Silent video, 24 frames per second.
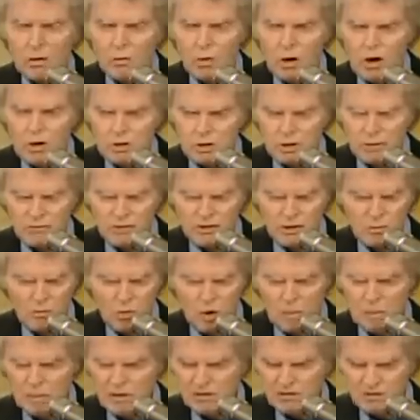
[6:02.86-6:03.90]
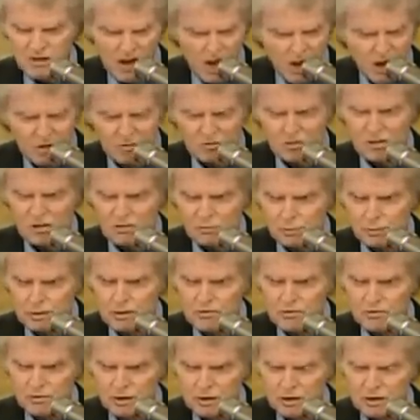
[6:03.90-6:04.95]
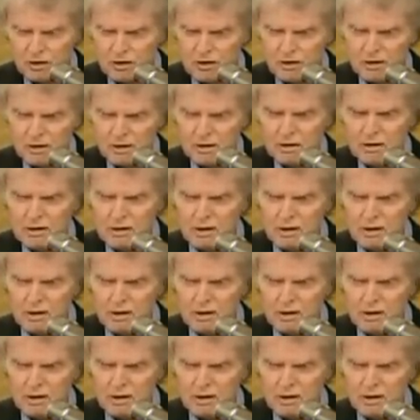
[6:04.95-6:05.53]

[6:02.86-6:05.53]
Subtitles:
walked over there and whipped his ass. That's what he should have done.